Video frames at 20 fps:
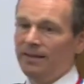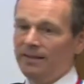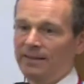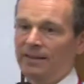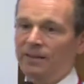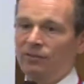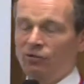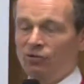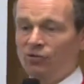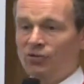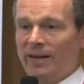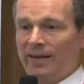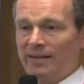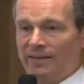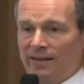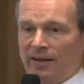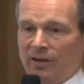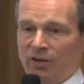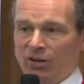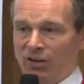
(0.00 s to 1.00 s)
the signal
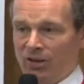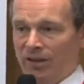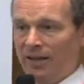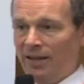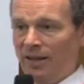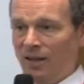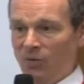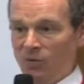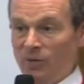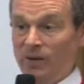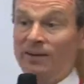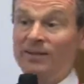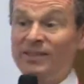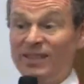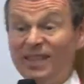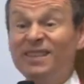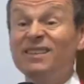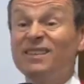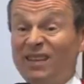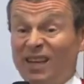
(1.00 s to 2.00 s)
transduction. In other words,
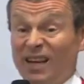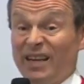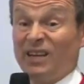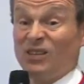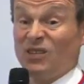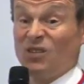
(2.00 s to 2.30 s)
it is like a